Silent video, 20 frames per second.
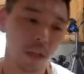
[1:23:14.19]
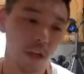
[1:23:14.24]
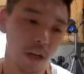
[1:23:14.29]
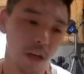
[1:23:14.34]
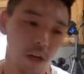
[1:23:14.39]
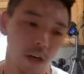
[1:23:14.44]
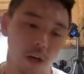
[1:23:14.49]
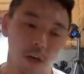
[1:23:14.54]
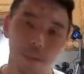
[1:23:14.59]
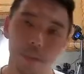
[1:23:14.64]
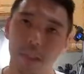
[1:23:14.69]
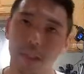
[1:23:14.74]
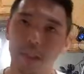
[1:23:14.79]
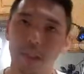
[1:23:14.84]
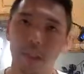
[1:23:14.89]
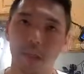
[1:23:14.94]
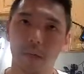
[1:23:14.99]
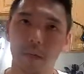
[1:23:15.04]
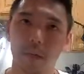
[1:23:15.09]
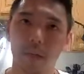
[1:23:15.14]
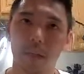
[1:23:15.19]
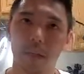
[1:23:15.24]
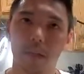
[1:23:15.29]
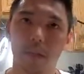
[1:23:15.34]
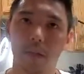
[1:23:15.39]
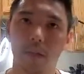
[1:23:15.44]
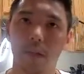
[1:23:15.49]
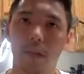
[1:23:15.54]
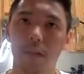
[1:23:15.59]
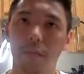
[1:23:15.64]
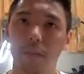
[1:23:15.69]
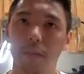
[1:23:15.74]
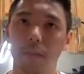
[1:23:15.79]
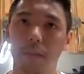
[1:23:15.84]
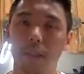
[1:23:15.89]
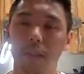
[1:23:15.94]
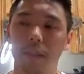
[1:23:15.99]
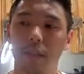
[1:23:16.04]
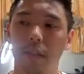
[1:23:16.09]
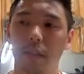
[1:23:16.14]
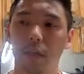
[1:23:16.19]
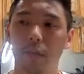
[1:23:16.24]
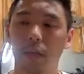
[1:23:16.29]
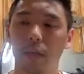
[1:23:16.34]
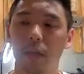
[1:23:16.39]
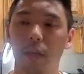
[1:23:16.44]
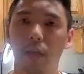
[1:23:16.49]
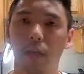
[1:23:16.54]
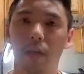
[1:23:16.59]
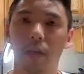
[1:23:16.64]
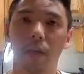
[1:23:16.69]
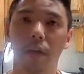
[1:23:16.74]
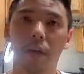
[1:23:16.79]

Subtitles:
are beats that I write. So all of the beats that I write are